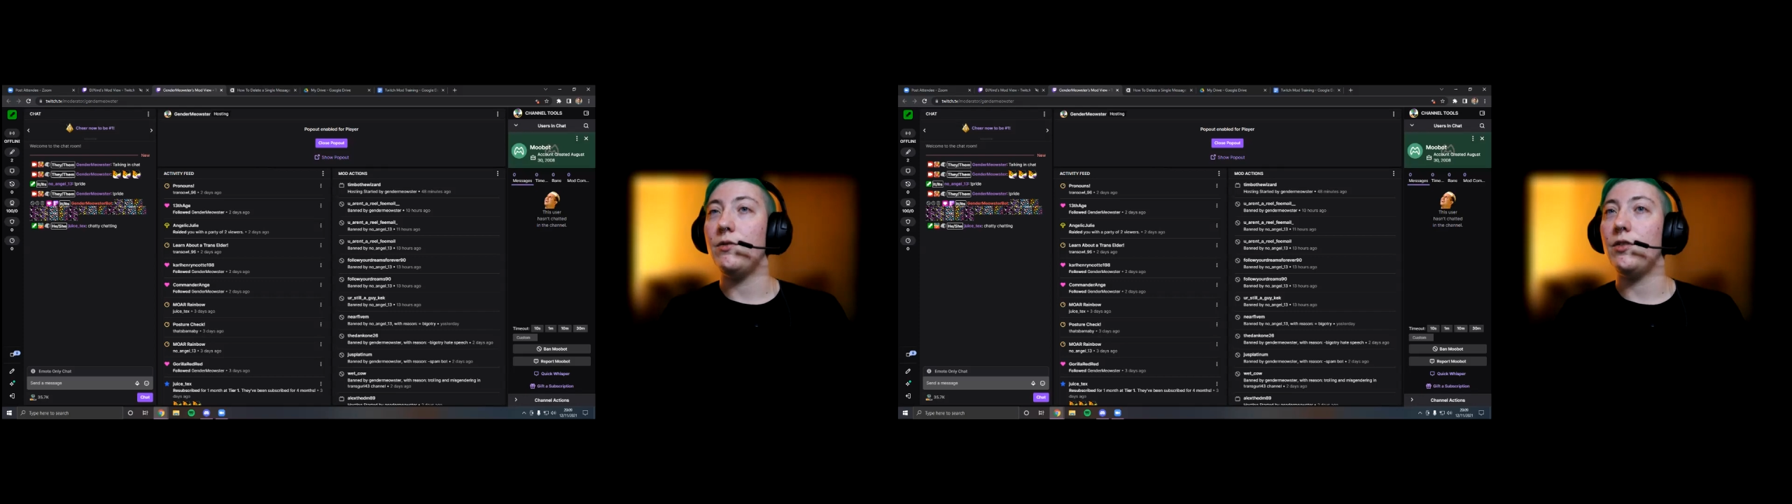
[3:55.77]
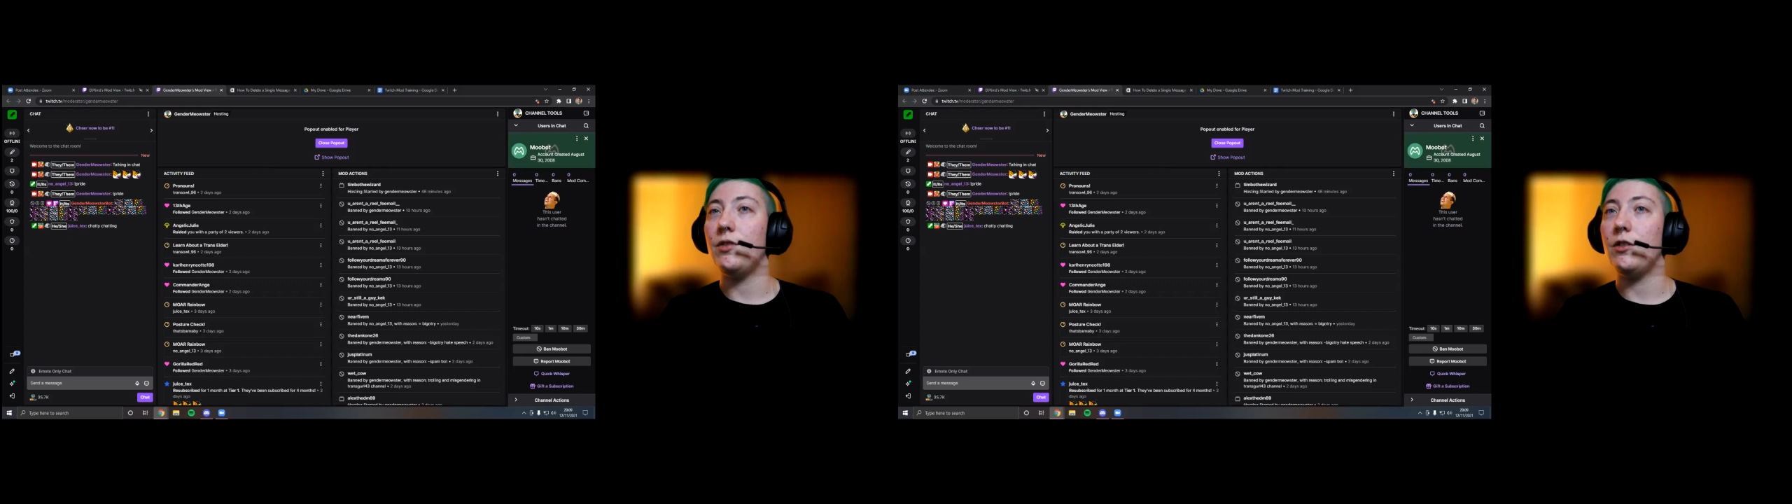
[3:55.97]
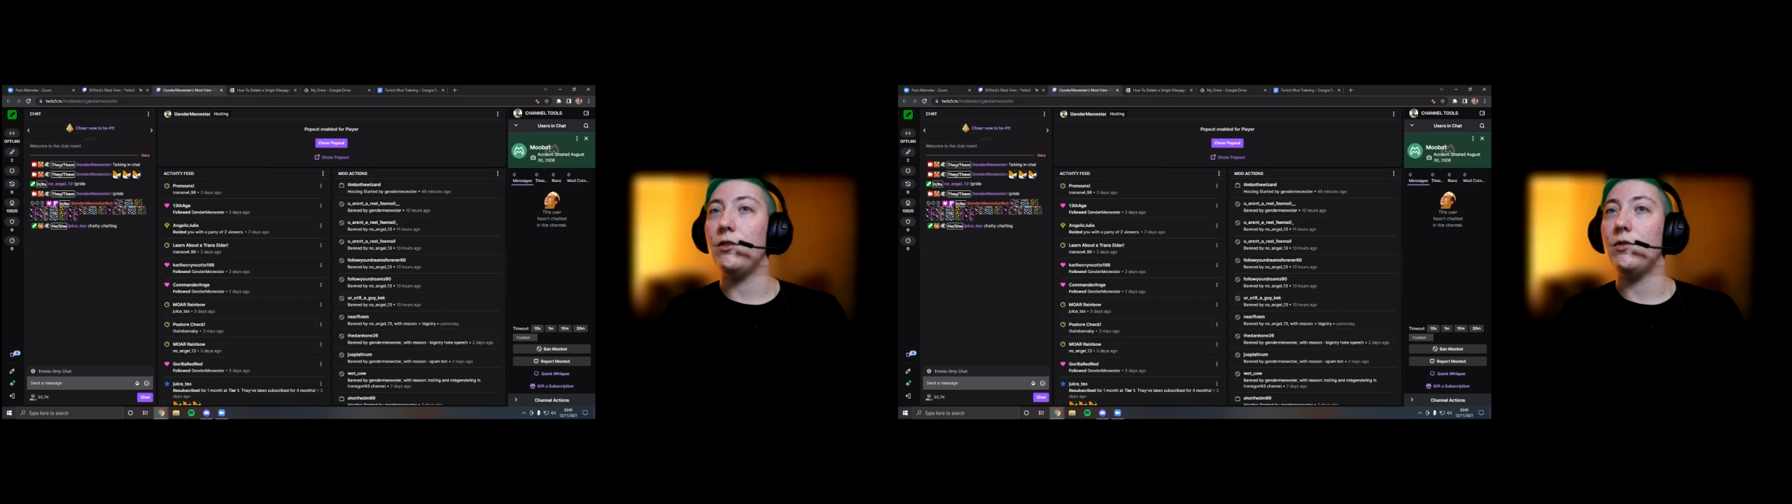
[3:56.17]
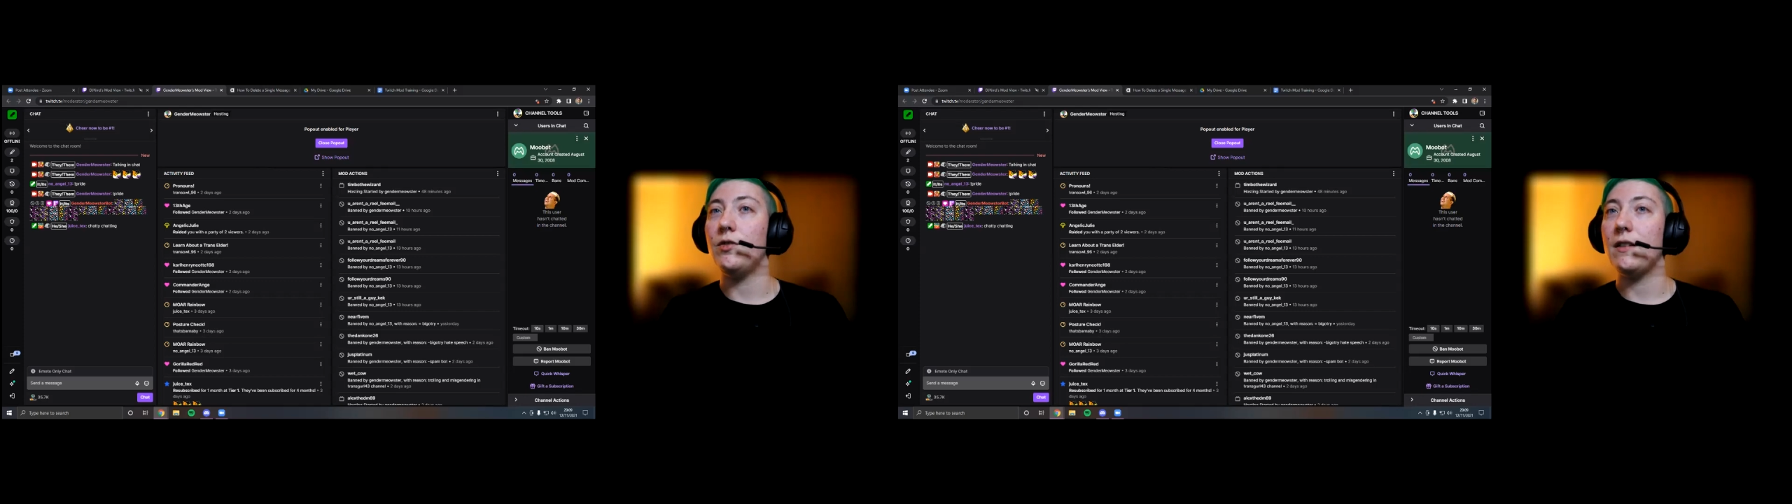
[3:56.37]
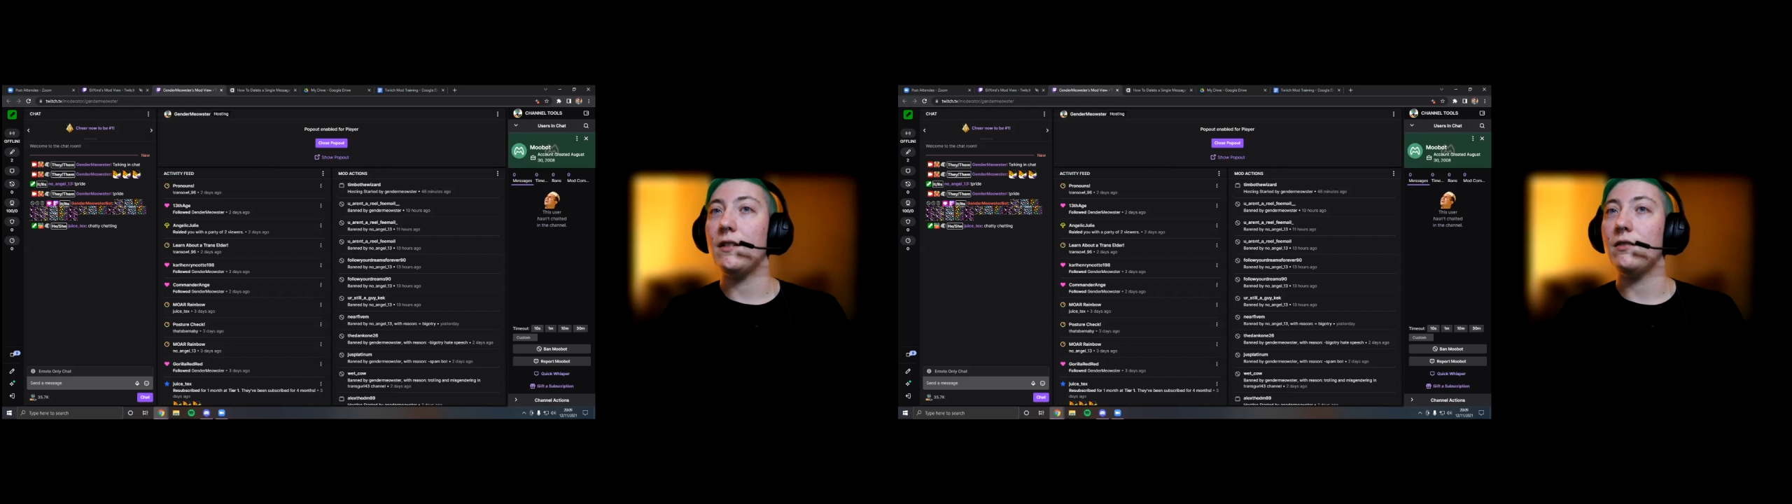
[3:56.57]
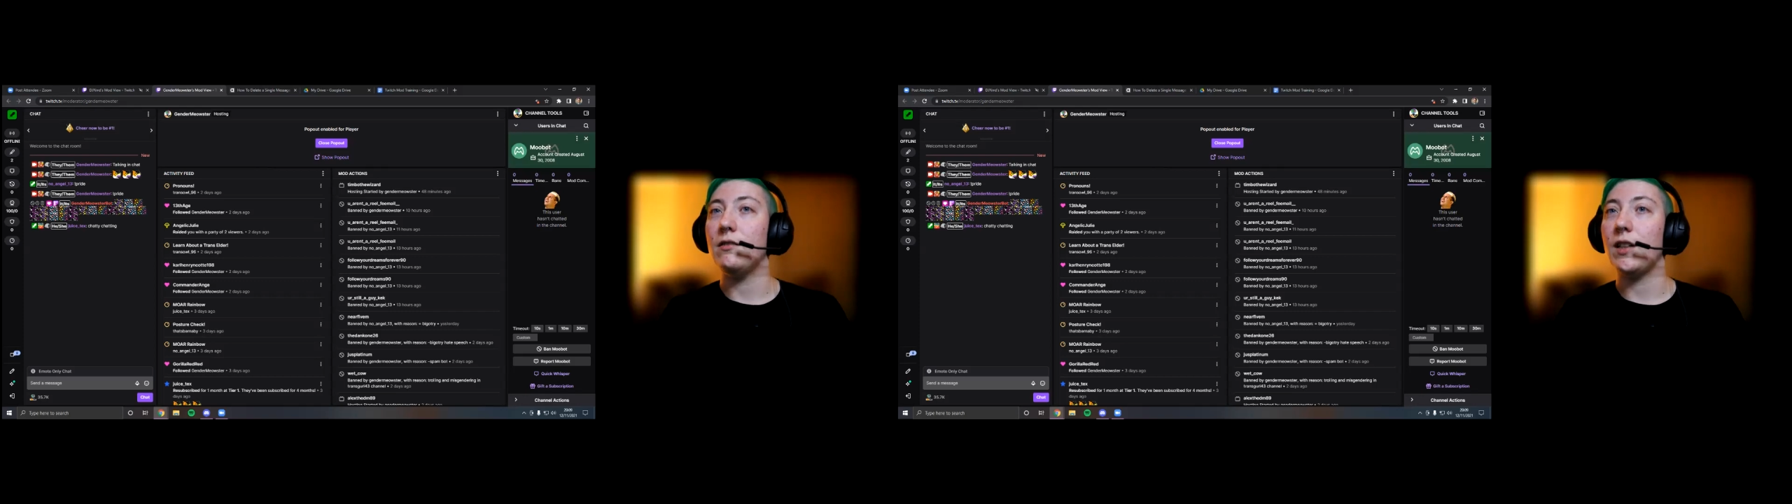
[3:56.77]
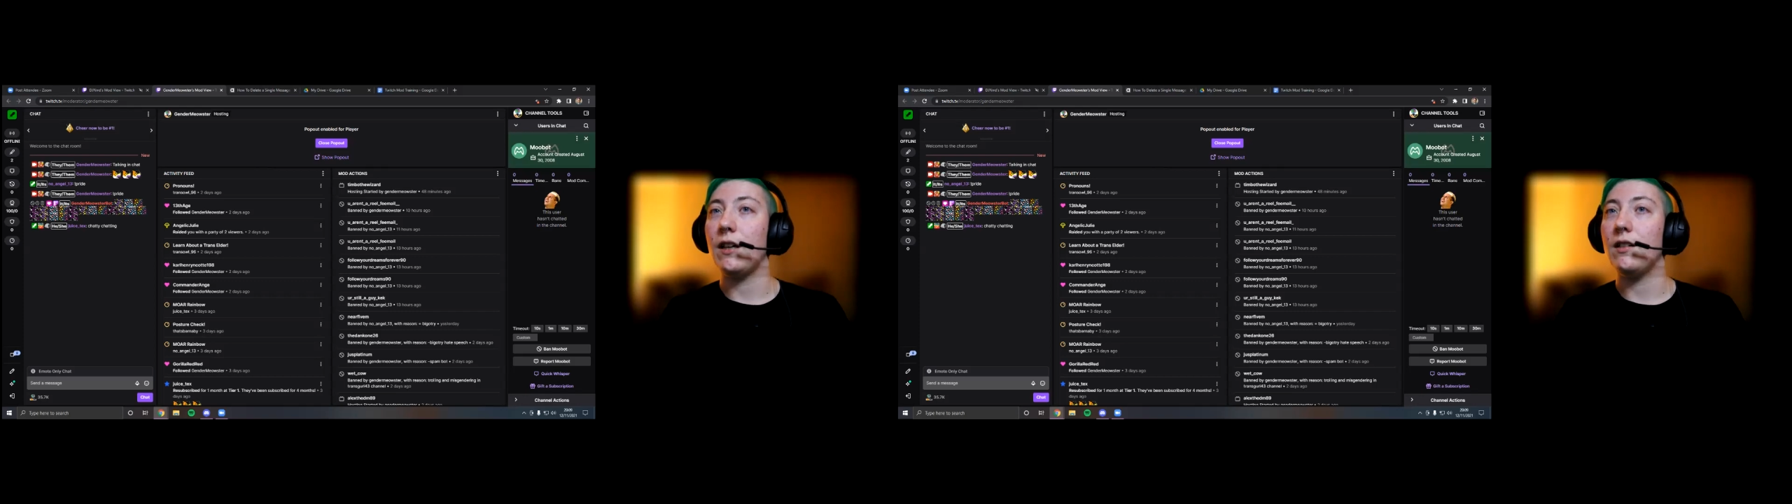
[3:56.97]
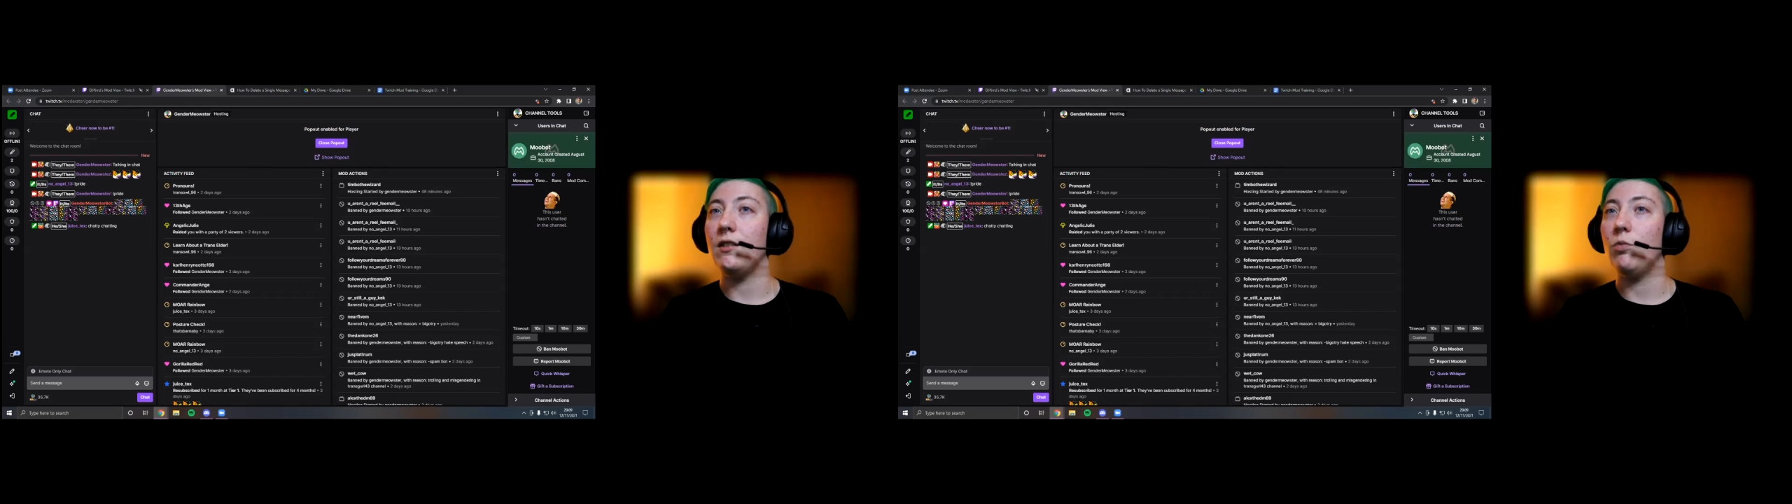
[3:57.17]
to do 10
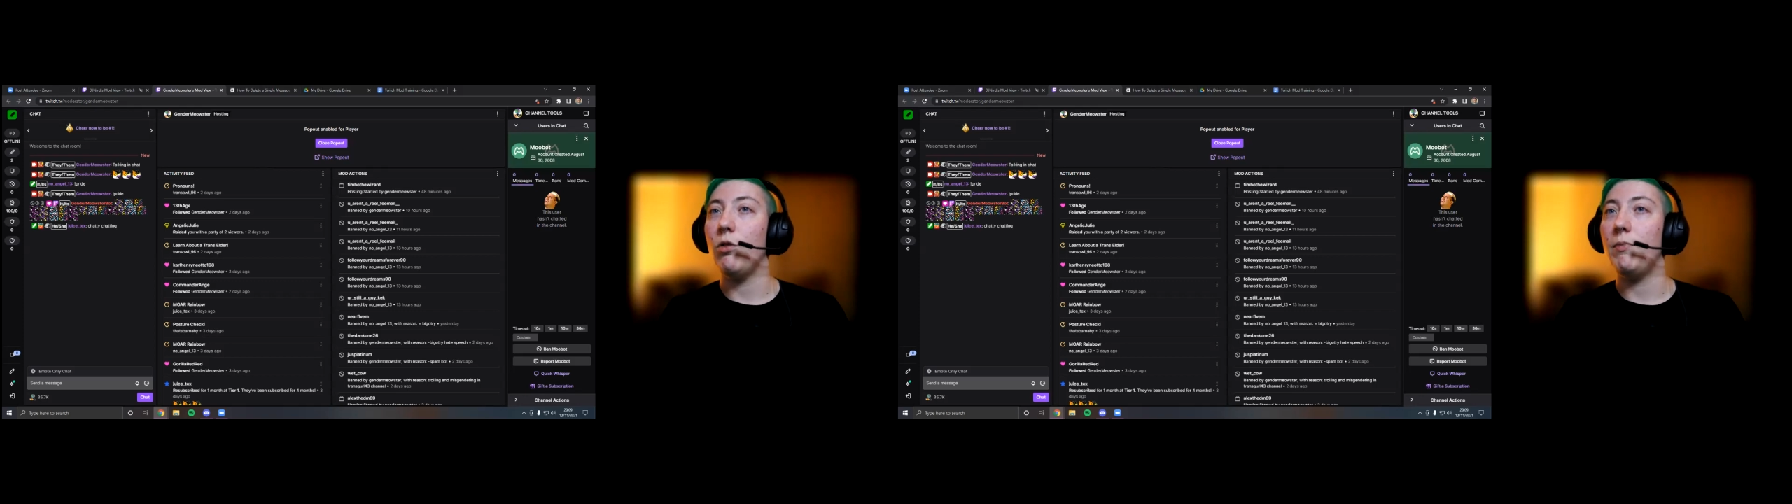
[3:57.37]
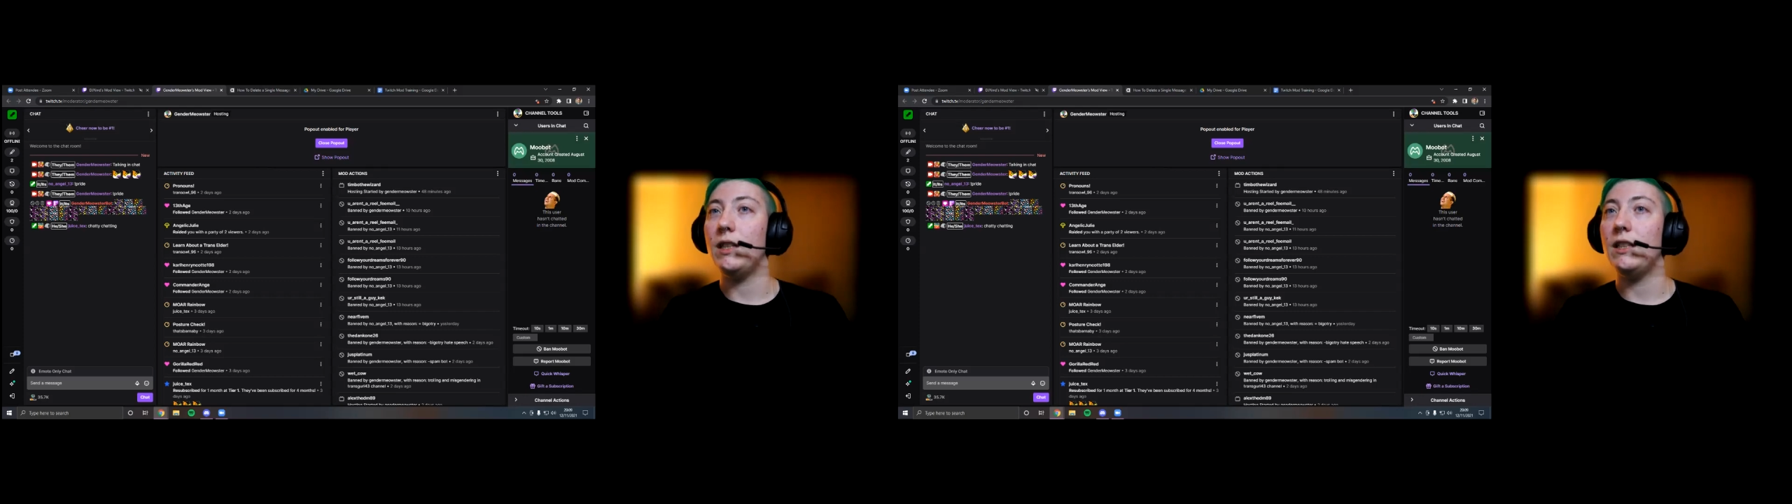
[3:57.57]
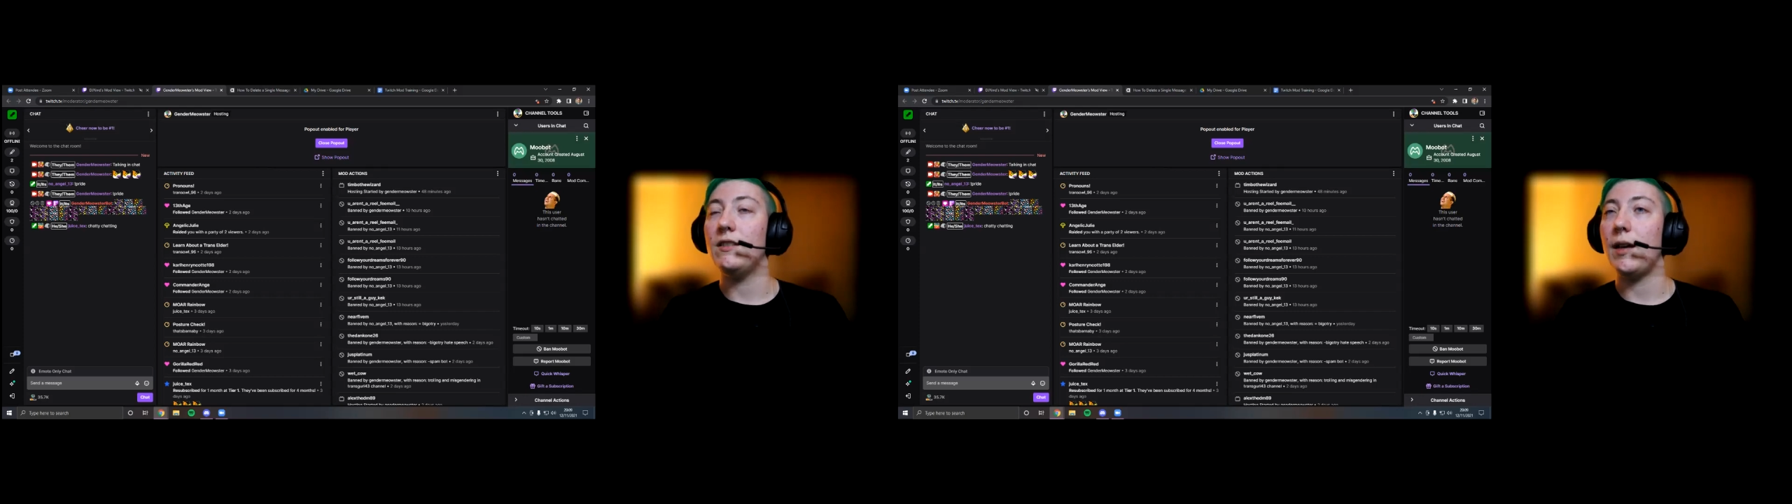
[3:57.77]
seconds, 1 minute,